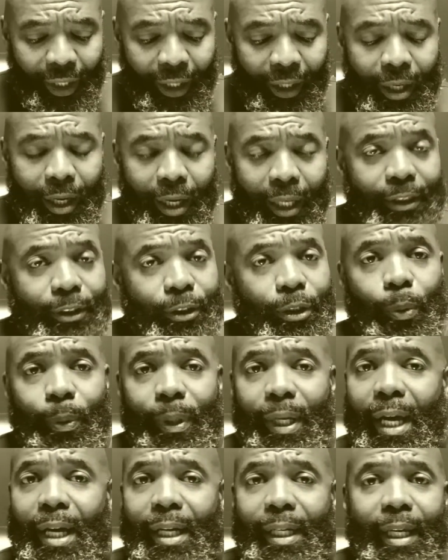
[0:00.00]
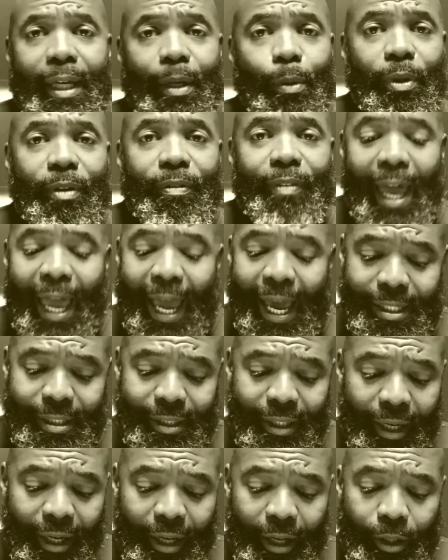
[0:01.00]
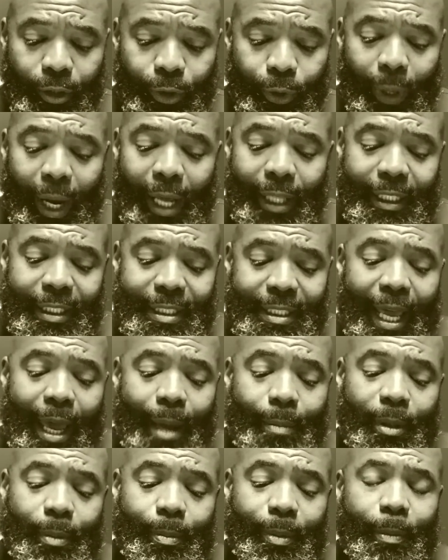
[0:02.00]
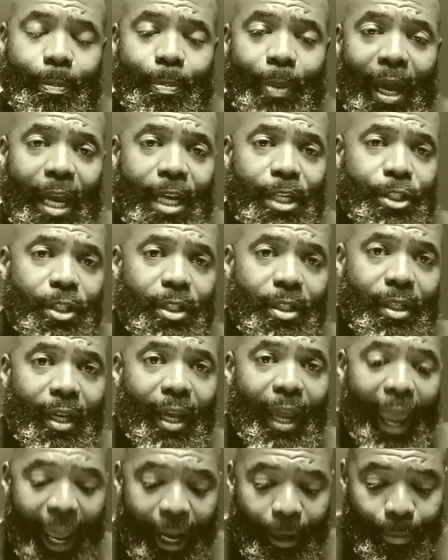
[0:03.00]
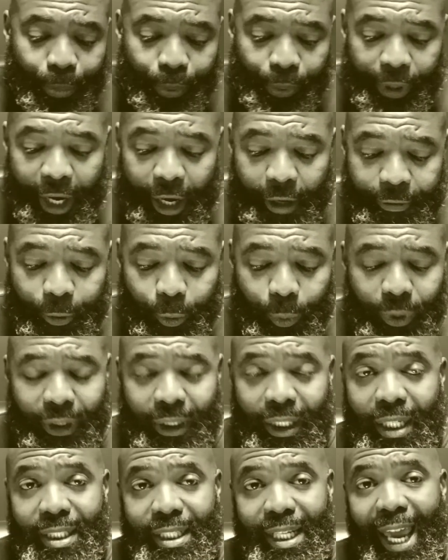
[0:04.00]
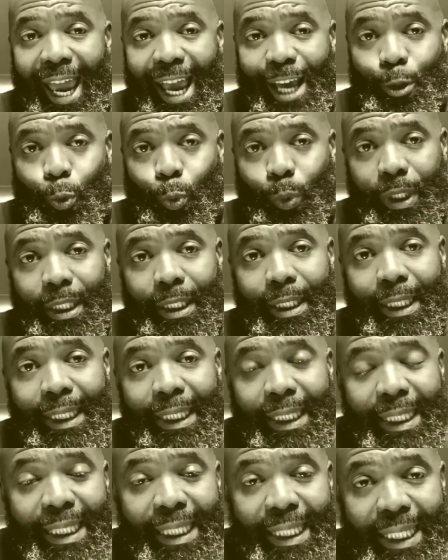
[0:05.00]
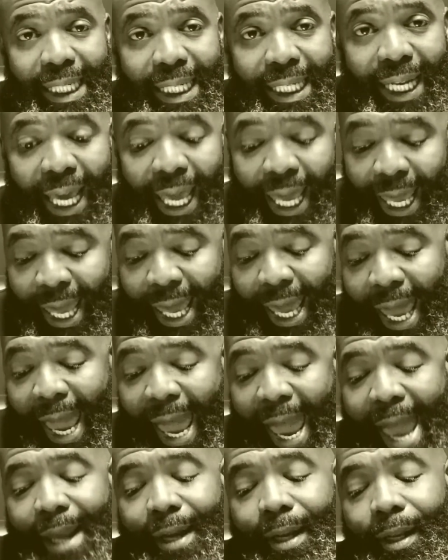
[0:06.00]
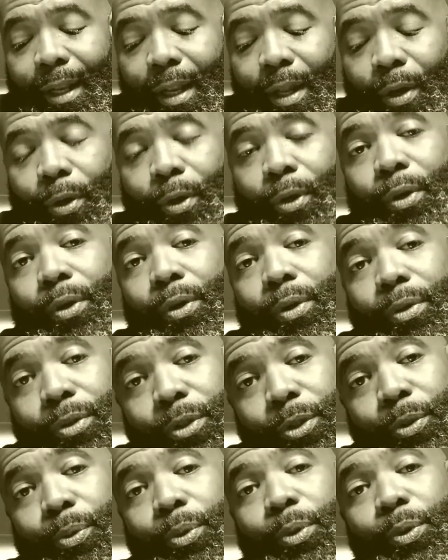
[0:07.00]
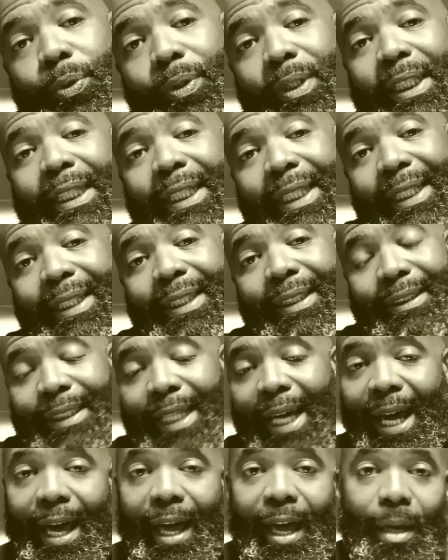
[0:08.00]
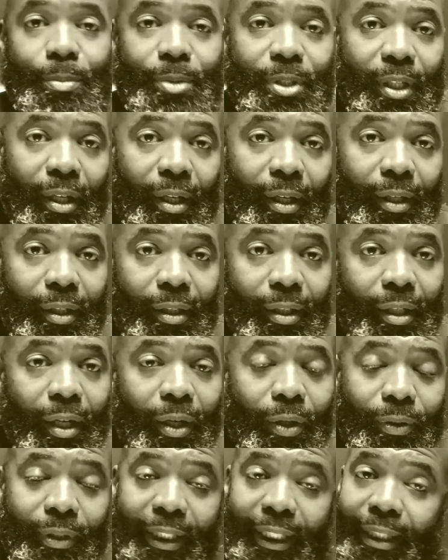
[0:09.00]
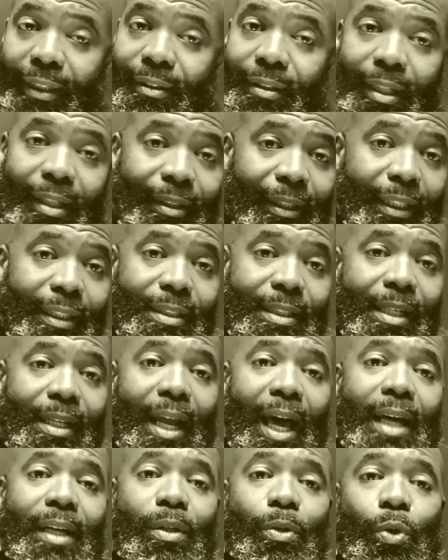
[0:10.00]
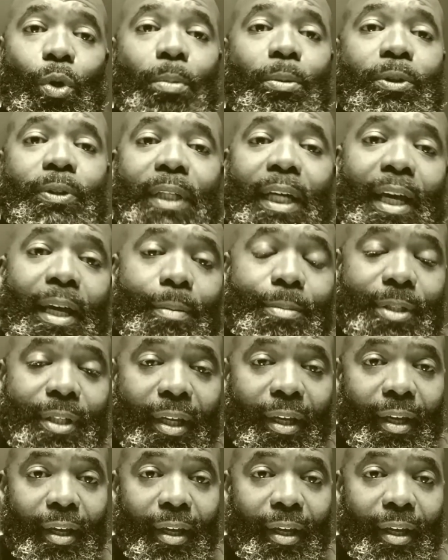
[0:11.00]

And so we've asked throughout this time to be patient and prayerful with us as we lead and learn through these times. You know, these are not normal times.